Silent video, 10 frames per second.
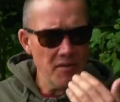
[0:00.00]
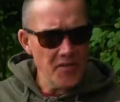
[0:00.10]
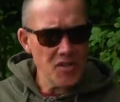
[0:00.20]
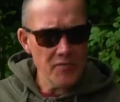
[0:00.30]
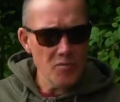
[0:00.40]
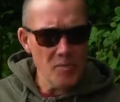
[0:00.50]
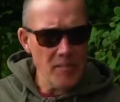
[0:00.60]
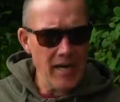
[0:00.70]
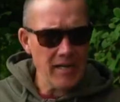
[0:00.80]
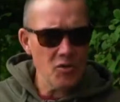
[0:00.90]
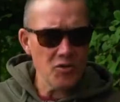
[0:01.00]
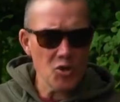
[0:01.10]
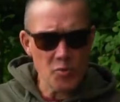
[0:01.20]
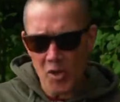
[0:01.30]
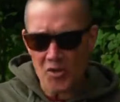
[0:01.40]
you're fishing from a bank or you're
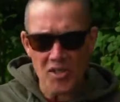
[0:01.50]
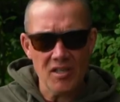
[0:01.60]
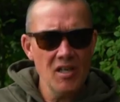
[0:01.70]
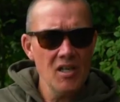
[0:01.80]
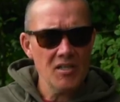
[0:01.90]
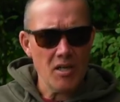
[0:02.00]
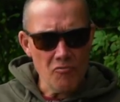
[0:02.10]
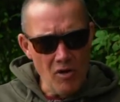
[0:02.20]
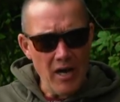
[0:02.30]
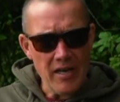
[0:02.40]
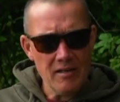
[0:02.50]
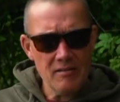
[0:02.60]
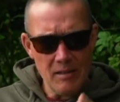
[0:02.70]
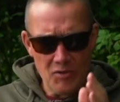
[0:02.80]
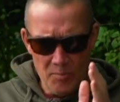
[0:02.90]
spotting, okay, right,
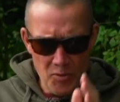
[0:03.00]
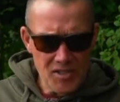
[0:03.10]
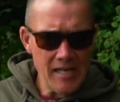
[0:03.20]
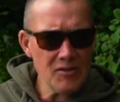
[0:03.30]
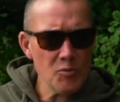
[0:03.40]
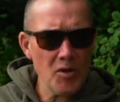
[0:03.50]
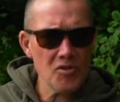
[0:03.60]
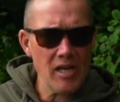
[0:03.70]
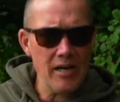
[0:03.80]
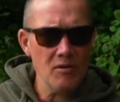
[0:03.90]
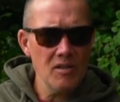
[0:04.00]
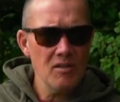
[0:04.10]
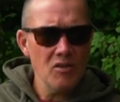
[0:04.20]
I'm going to put 10 spots out.